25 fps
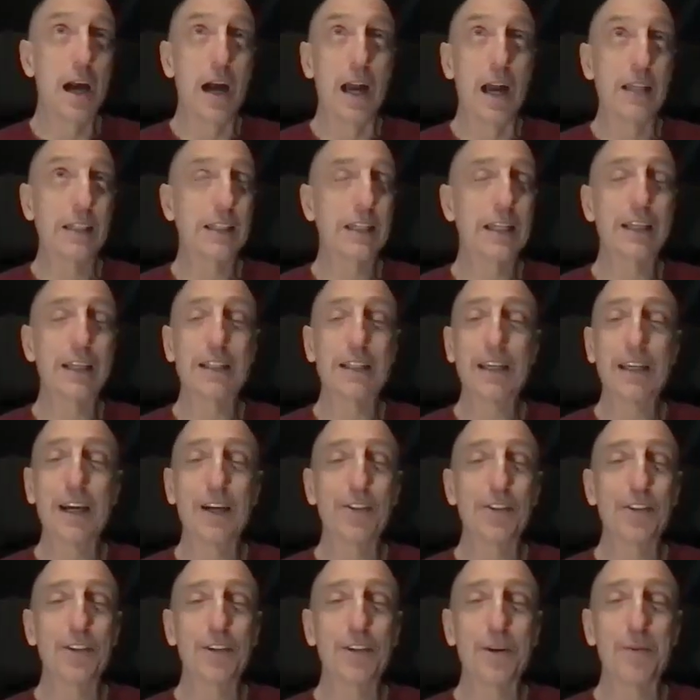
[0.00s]
I can't
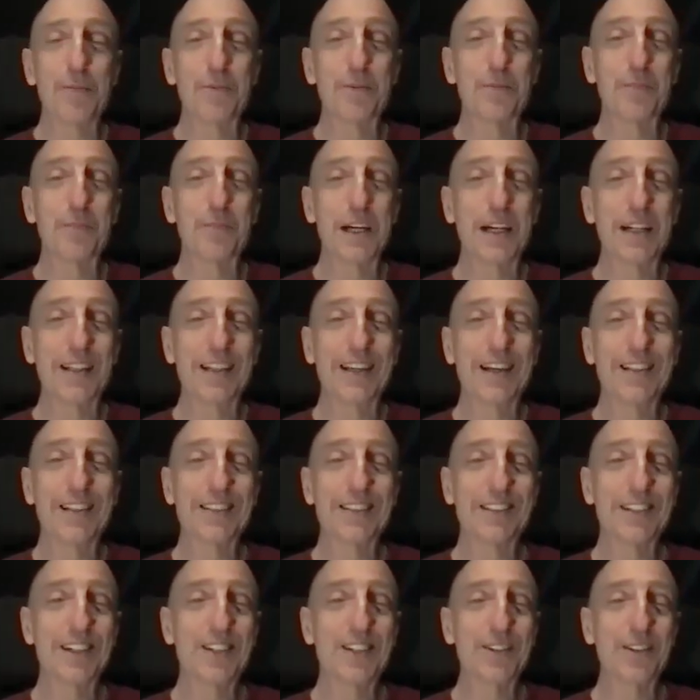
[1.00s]
count the number of
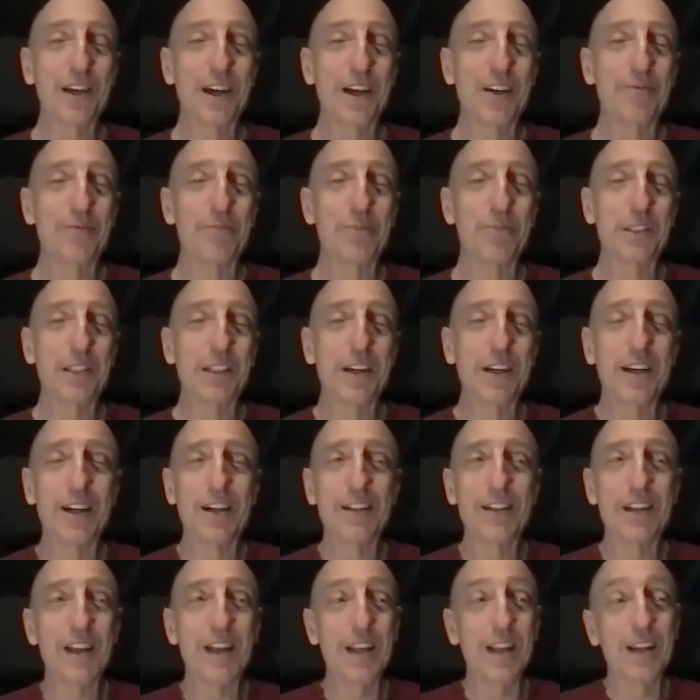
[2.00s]
podcasts I've been
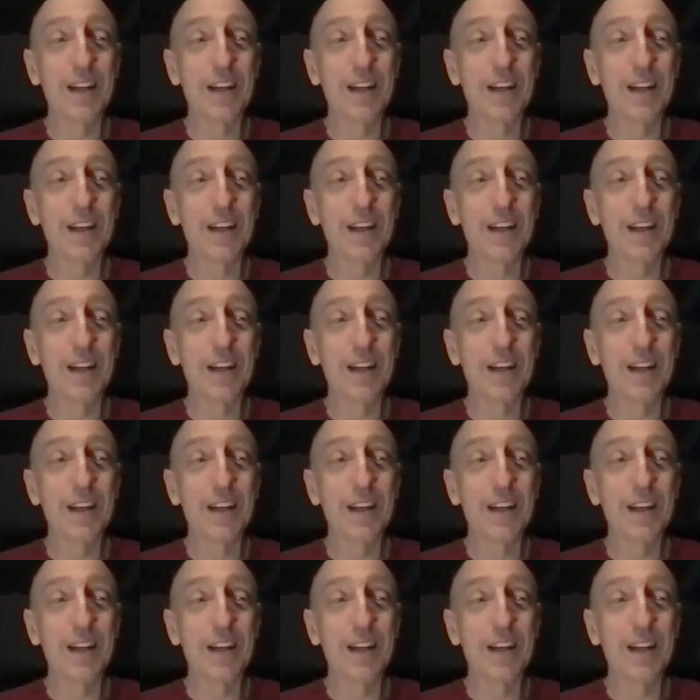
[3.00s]
on,